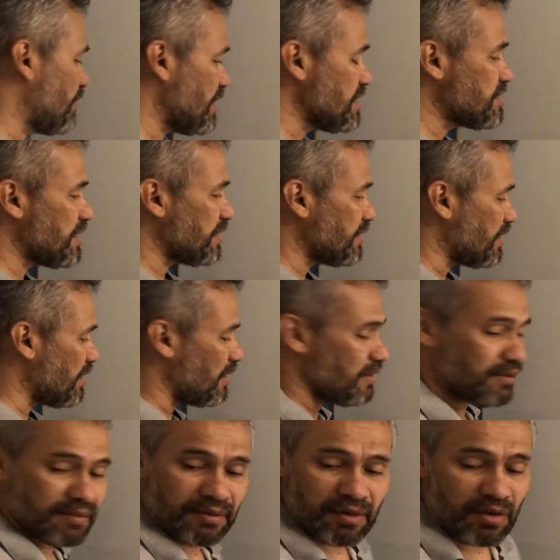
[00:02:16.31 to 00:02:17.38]
In
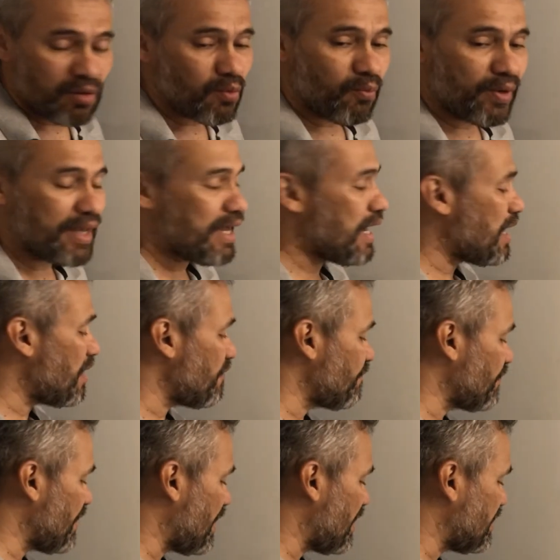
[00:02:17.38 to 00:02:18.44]
general, we
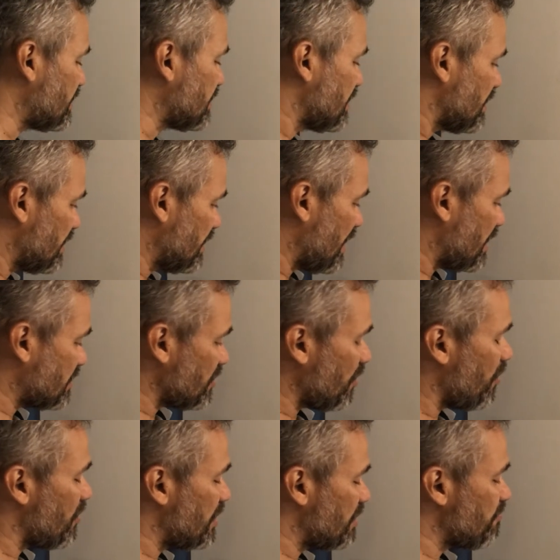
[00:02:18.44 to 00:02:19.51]
have that not
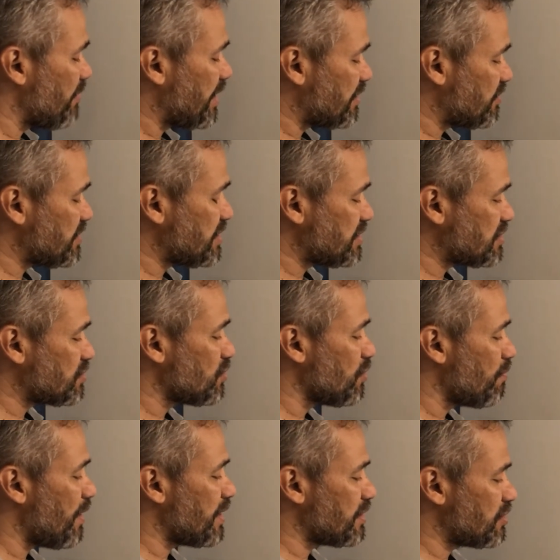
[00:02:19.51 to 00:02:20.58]
only matrices
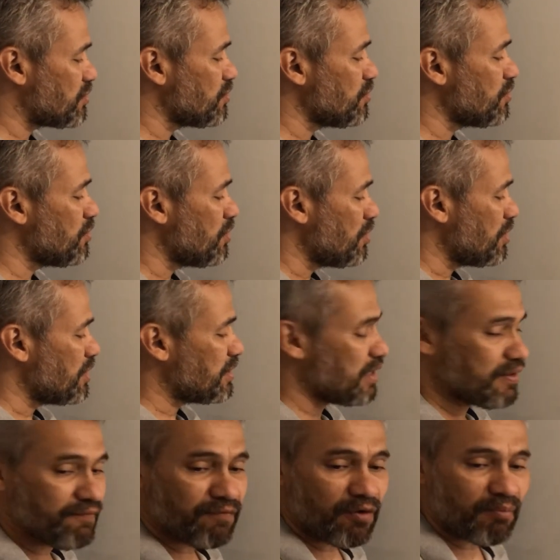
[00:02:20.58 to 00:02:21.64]
2 by 2,
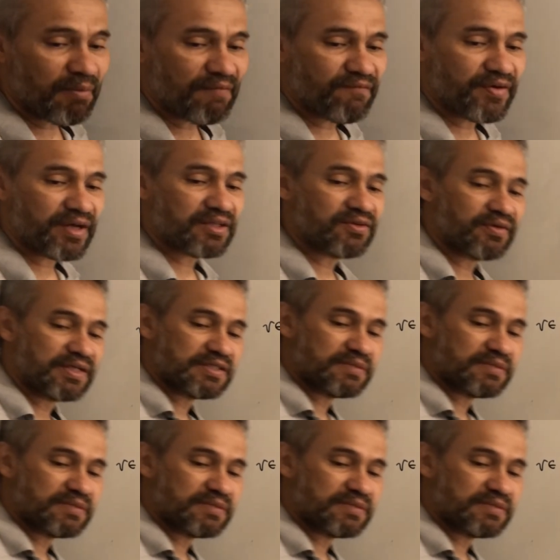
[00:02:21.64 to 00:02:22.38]
they form a vector